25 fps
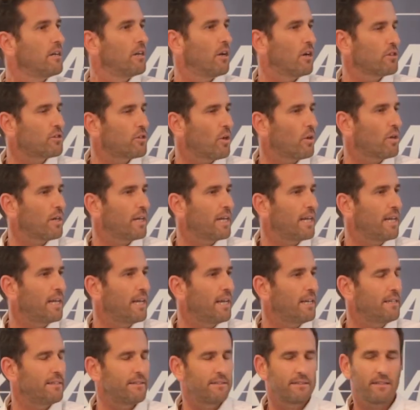not only
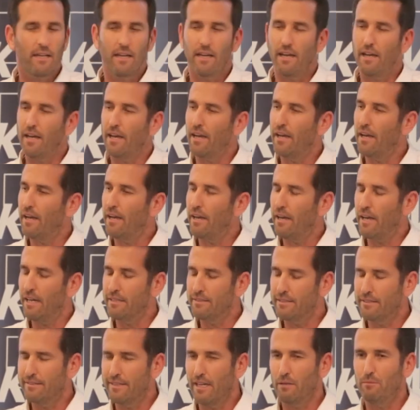his
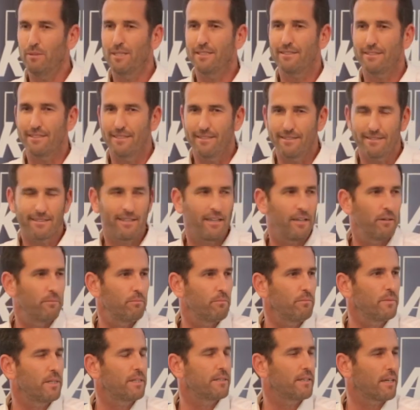entertainment
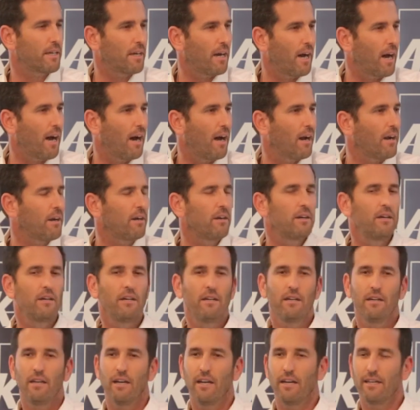system in the car
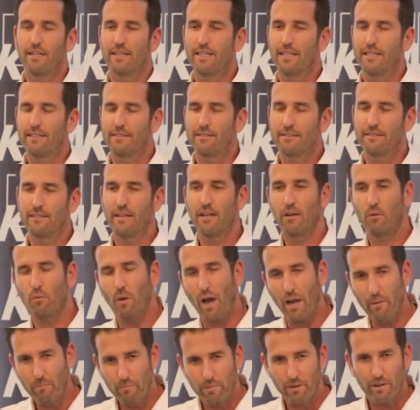and his
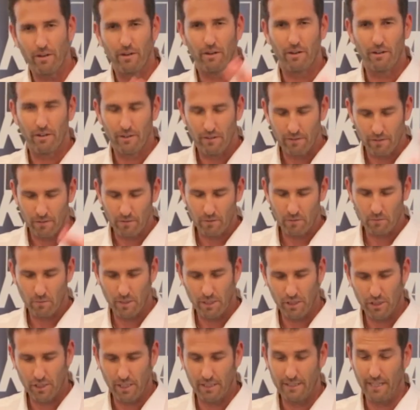wiper
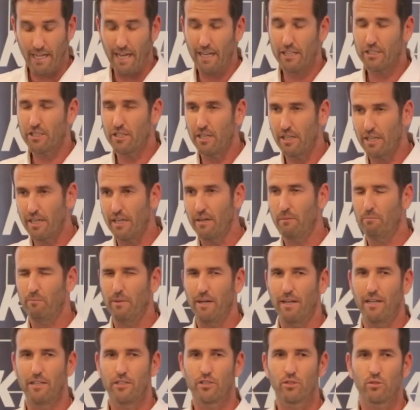windshield, they actually
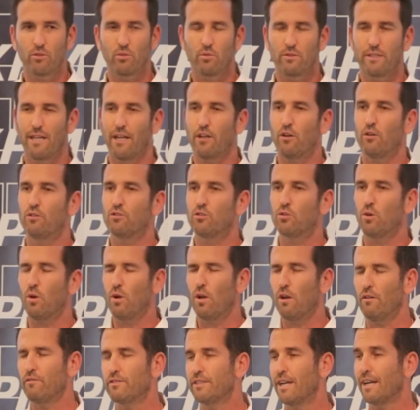managed to take
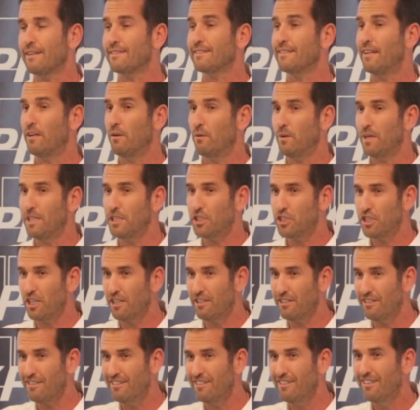control of the
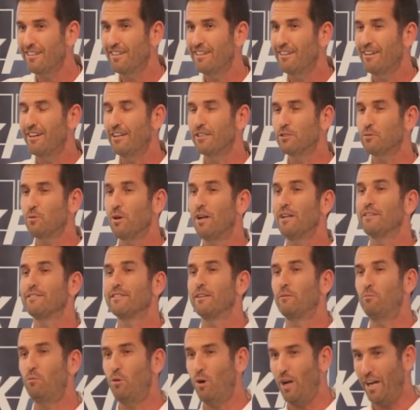acceleration as well
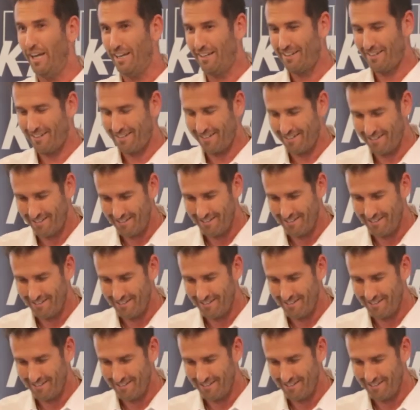as the brake.